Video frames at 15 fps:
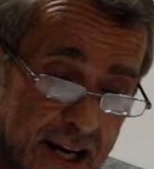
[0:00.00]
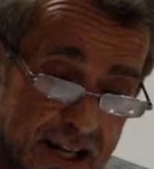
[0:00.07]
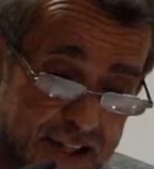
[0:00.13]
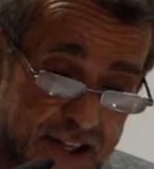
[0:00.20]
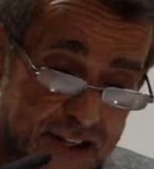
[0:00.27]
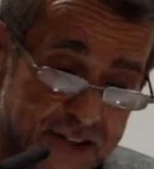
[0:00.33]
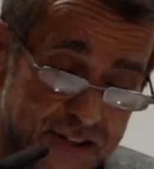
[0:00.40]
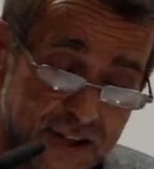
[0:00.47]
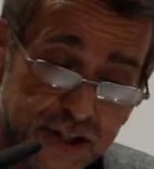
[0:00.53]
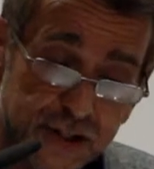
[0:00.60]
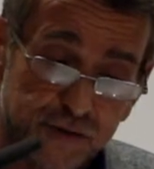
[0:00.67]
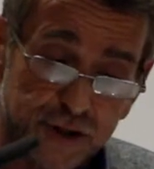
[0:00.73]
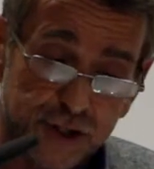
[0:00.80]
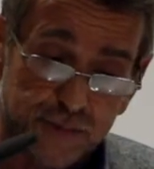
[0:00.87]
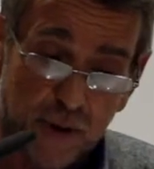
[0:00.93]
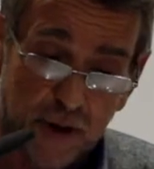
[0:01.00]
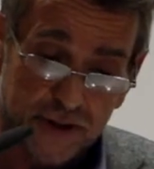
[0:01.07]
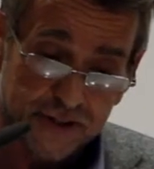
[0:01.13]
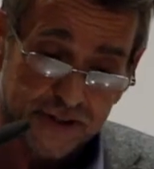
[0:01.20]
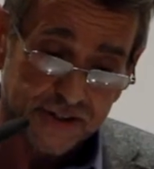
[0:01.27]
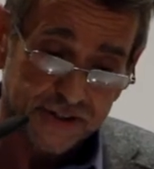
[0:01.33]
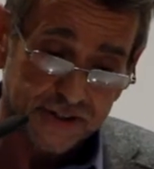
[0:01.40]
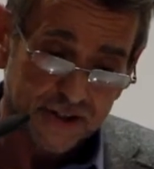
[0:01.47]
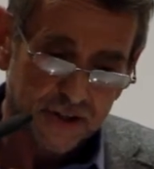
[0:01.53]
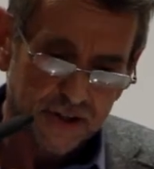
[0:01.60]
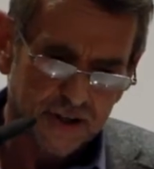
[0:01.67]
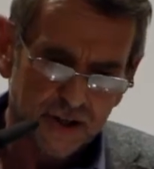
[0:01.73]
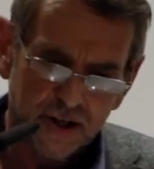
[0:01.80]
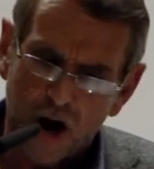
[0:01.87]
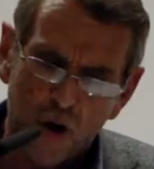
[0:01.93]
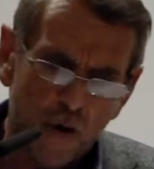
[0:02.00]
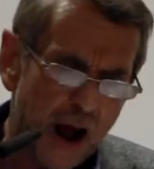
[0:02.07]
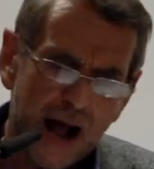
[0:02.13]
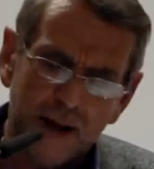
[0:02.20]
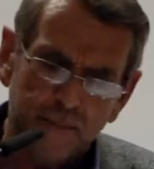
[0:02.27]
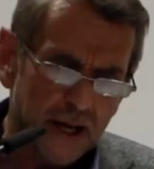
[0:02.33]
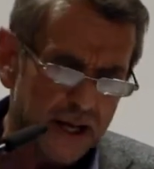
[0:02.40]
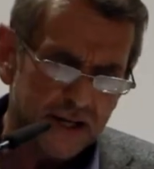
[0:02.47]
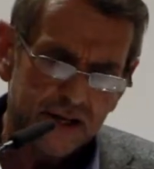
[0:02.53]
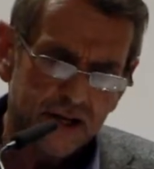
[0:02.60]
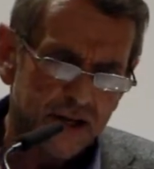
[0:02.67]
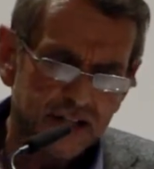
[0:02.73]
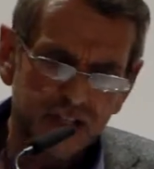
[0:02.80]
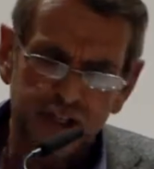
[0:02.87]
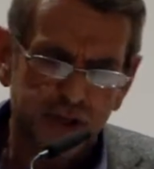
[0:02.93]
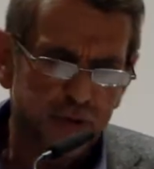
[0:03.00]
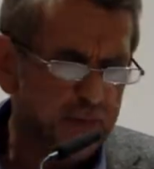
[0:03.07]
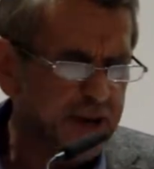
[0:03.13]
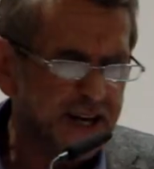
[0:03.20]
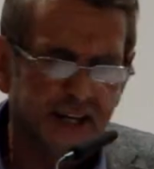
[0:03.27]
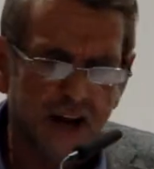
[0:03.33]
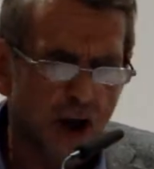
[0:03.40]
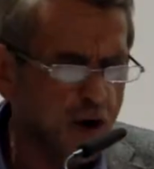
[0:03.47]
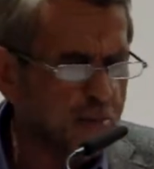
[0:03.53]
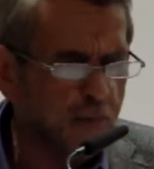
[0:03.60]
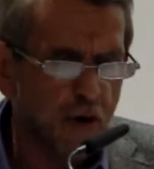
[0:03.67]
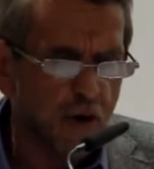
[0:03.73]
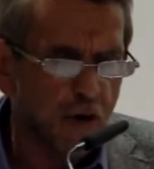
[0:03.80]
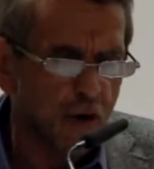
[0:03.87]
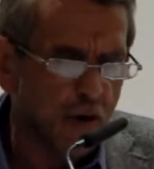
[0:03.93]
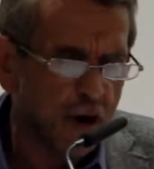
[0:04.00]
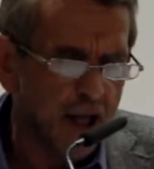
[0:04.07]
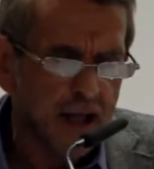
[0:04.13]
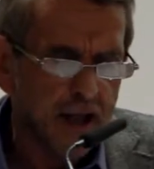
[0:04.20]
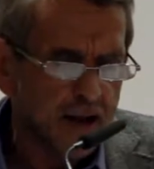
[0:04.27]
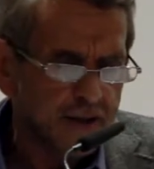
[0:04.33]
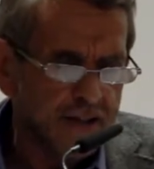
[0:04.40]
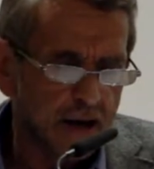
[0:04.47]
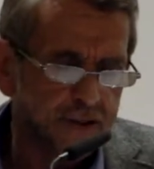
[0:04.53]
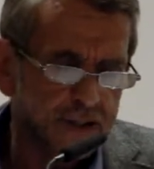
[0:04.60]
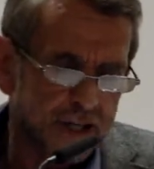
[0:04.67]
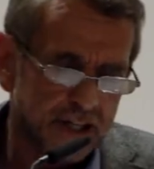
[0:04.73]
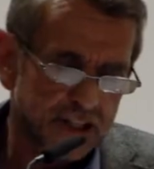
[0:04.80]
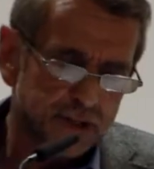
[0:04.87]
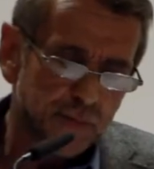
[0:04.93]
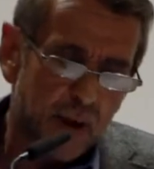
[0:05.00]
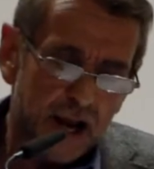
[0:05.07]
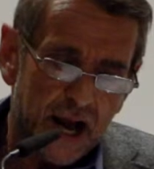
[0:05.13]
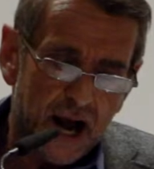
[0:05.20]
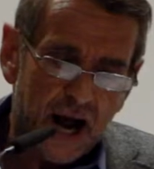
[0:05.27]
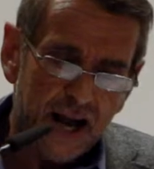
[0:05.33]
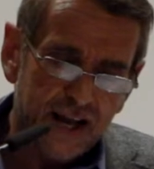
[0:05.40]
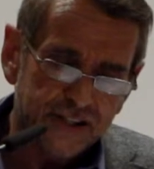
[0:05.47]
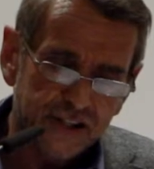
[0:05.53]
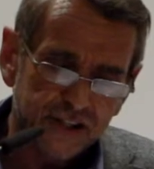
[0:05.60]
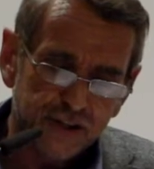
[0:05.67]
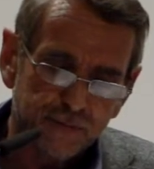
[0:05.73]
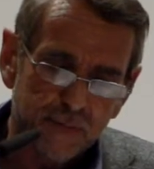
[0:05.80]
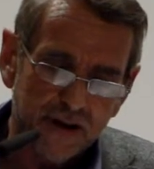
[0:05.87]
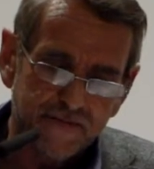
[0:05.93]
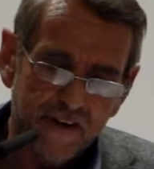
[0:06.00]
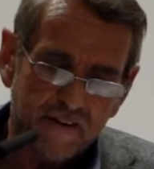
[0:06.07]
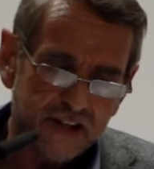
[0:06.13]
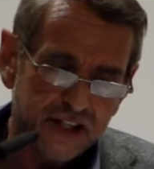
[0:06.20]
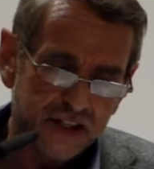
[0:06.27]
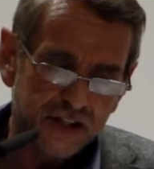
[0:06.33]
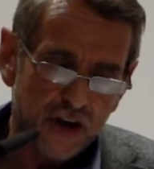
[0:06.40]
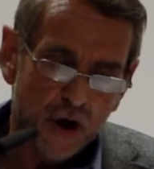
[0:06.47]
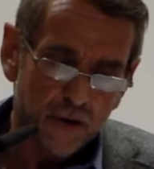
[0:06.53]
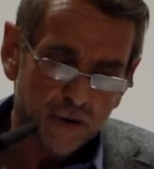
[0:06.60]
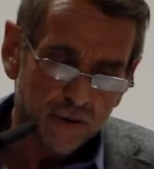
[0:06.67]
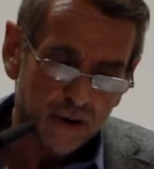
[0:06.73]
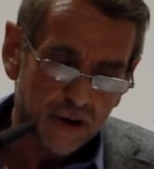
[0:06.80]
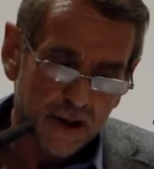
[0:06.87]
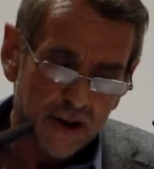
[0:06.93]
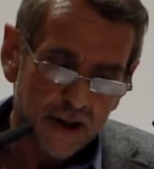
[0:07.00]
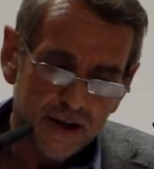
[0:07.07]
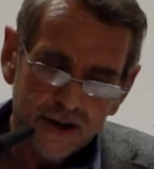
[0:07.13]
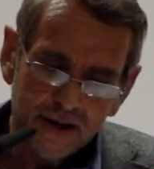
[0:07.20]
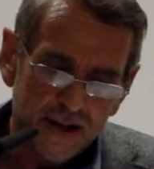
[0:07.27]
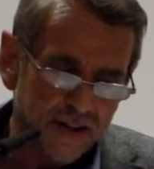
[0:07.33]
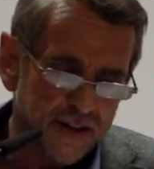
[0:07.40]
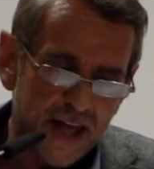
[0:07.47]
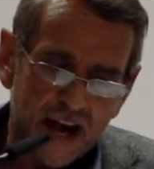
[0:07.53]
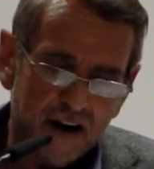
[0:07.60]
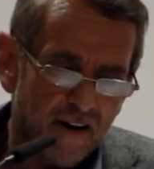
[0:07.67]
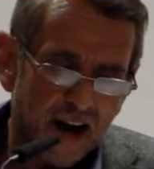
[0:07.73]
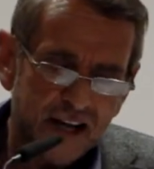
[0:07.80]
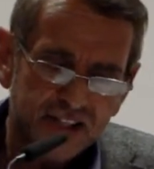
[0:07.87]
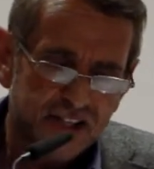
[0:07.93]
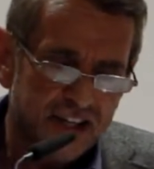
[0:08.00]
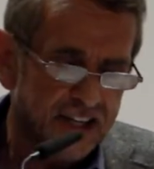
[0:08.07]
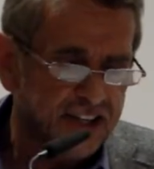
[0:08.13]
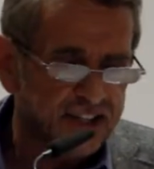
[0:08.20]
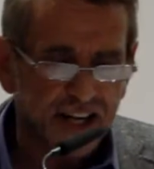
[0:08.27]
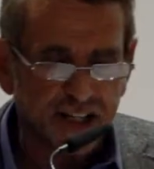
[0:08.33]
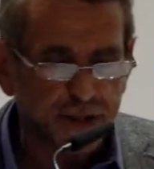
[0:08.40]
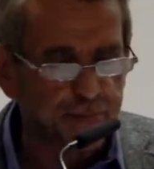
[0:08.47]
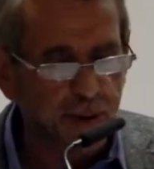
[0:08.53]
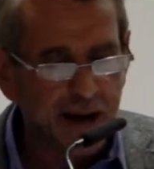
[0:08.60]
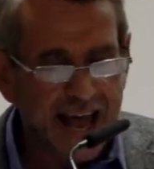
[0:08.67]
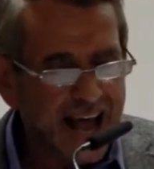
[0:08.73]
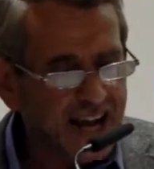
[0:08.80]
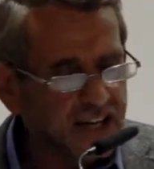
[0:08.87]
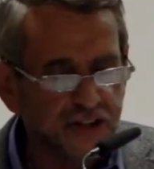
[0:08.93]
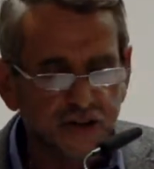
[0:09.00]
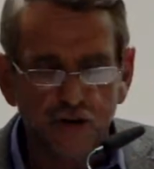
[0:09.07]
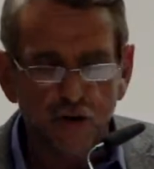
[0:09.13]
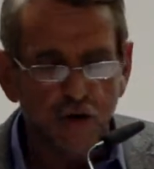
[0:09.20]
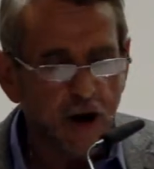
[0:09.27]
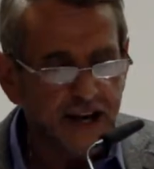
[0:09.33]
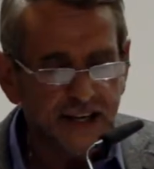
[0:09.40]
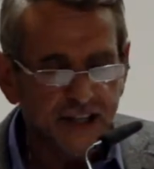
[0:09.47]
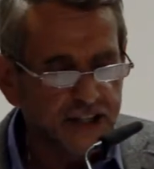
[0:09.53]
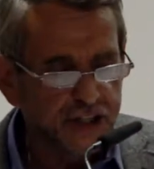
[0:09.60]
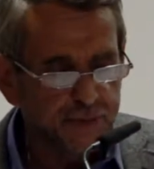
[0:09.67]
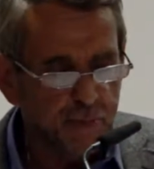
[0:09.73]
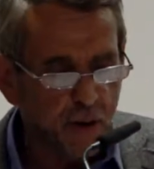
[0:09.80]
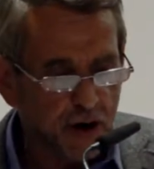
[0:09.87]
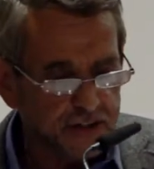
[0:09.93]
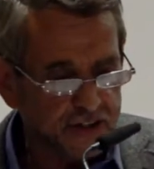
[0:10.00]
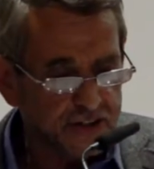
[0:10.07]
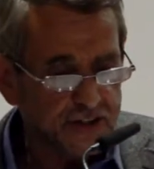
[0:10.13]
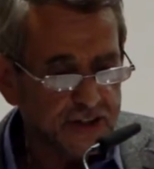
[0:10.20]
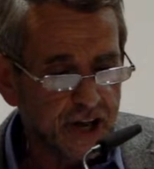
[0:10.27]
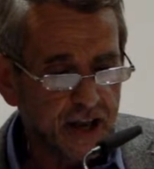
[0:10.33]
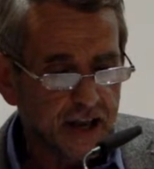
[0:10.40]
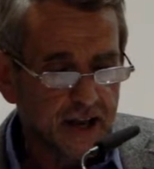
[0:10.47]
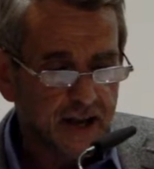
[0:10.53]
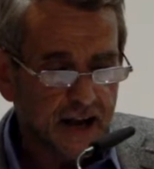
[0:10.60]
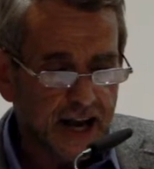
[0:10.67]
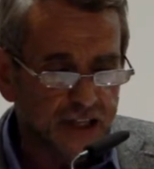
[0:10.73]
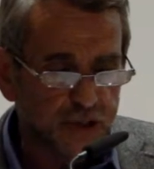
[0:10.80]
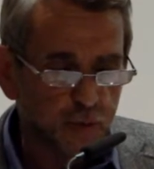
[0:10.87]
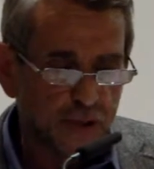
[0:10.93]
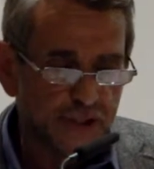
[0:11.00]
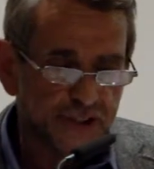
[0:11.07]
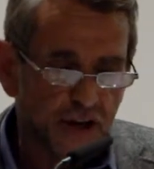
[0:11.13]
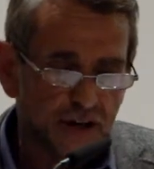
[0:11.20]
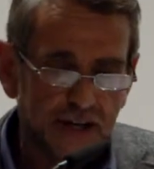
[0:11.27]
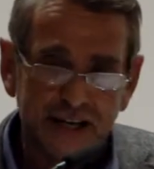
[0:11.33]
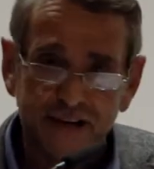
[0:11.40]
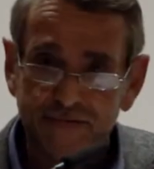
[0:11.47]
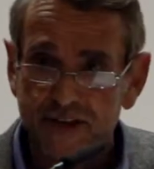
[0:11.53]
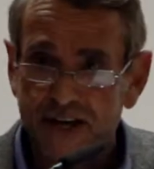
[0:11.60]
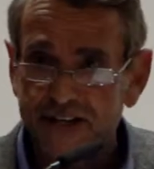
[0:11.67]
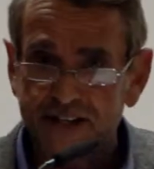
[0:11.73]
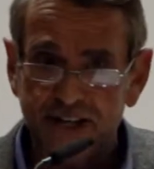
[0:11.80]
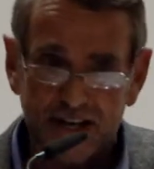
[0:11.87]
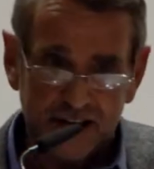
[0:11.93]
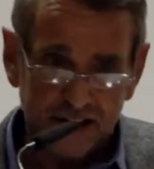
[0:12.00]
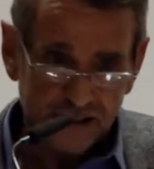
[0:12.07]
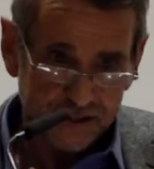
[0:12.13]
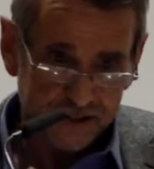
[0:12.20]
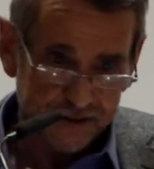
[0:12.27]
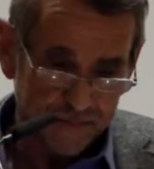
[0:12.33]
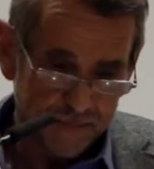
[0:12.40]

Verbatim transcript: elicits this response O Hamlet, speak no more. Thou turn'st my eyes into my very soul, and there I see such black and grained spots as will not leave their tint.